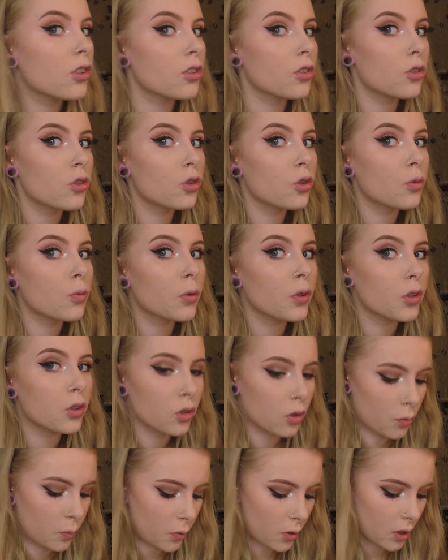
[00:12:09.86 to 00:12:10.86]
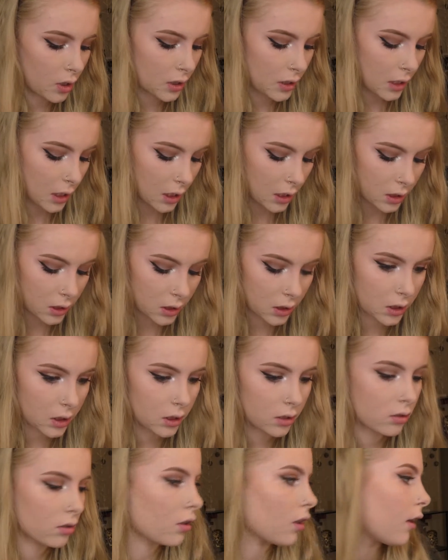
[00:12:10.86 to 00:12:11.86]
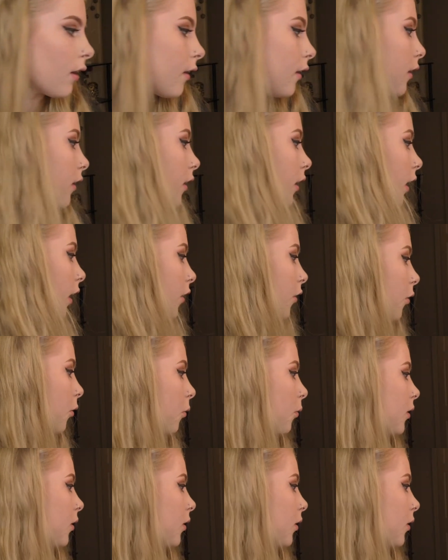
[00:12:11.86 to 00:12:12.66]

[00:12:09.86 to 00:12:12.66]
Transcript: just super, super intense and I don't